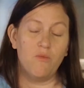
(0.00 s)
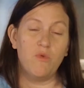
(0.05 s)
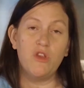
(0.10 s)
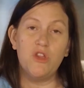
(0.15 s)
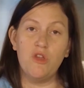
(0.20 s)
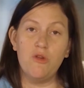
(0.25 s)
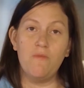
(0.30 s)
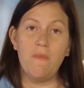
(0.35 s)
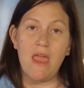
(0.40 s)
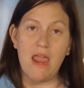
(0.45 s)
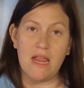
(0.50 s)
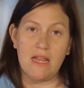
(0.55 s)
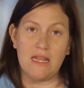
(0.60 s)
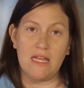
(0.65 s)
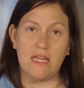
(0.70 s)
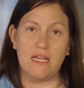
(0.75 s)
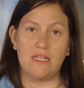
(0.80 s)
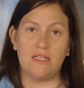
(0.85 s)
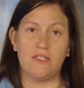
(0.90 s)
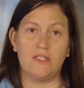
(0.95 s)
When you make
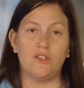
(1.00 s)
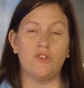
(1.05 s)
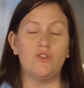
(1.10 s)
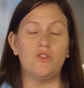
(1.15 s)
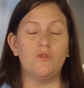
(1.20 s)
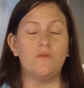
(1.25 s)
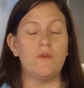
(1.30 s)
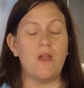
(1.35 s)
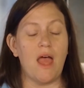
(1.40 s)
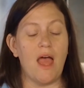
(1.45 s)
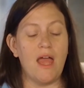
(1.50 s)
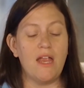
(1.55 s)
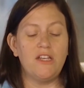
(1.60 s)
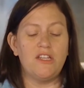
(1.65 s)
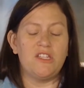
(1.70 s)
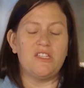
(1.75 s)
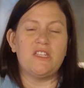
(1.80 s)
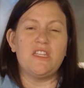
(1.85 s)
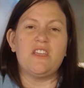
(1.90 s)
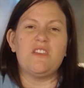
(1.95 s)
this, do not
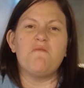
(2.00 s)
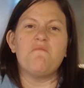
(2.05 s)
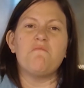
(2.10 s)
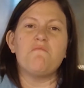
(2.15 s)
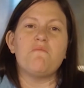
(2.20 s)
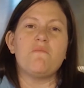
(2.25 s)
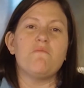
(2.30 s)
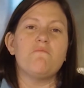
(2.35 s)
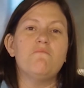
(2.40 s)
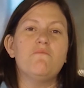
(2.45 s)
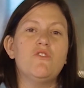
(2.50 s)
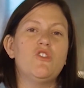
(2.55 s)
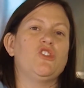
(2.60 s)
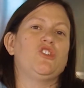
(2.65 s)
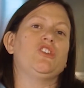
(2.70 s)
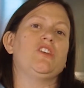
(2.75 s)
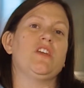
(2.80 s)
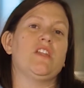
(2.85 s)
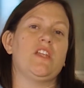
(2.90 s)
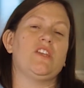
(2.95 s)
just
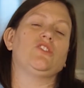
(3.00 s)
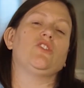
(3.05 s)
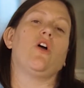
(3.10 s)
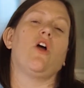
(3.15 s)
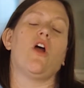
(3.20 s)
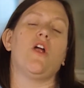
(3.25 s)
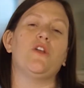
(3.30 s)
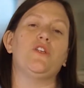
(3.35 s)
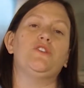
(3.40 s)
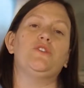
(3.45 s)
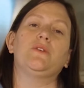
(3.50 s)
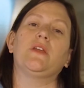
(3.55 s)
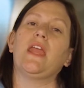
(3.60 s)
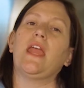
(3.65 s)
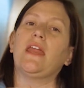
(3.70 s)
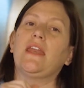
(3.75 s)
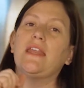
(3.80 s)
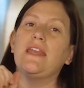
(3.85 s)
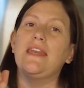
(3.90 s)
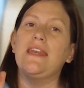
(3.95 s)
mush it as hard as you
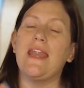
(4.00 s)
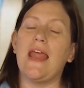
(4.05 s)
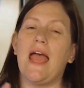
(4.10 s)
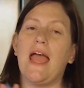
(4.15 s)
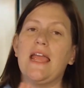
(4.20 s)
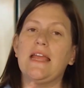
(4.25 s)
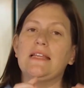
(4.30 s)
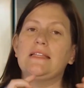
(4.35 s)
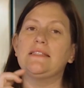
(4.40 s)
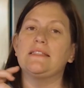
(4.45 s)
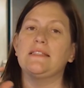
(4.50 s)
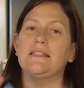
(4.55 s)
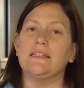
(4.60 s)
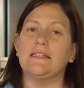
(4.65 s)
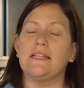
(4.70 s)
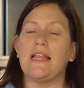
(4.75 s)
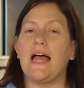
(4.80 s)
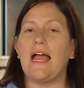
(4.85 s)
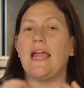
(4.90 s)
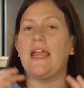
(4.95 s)
can. Nice,
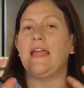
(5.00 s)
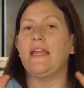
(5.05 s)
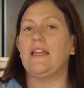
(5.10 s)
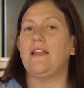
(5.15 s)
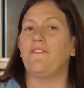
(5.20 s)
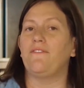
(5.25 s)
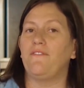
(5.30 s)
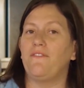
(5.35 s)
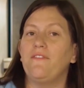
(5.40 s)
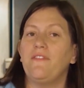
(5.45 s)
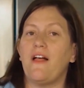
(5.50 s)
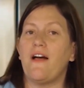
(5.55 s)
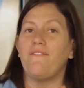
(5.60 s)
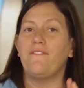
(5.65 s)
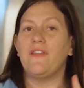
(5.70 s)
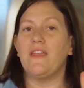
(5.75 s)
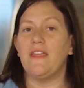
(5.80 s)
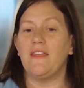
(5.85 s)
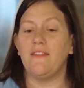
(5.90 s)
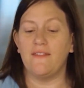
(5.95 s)
light,
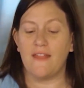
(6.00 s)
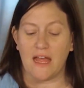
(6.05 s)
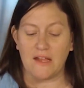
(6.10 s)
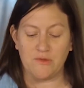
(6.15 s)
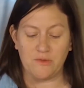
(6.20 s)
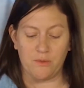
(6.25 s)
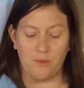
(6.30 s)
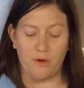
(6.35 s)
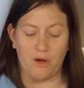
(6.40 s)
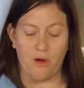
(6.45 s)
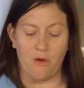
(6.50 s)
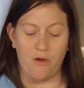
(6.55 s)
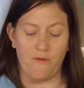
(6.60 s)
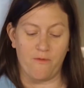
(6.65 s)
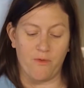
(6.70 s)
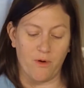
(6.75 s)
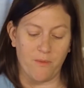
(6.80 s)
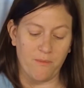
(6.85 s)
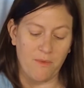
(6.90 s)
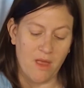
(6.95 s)
fluffy, that's what we're going
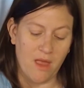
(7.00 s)
for.